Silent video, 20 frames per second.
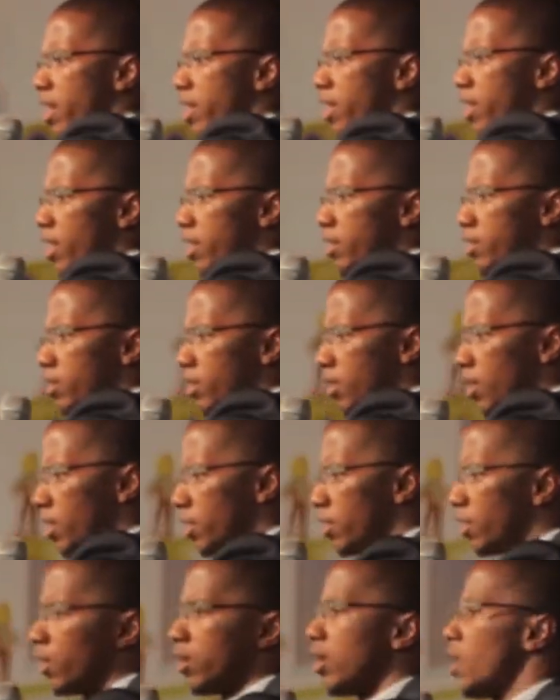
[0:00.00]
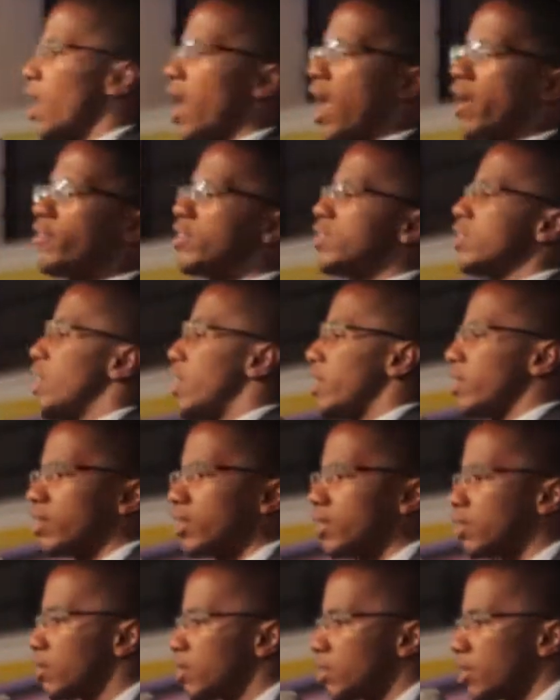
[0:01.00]
it is Gary, yeah. Yeah, I haven't seen
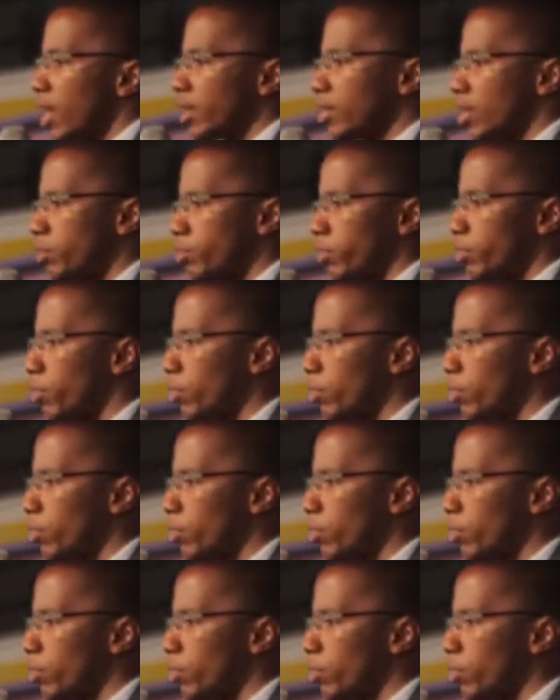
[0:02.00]
anything like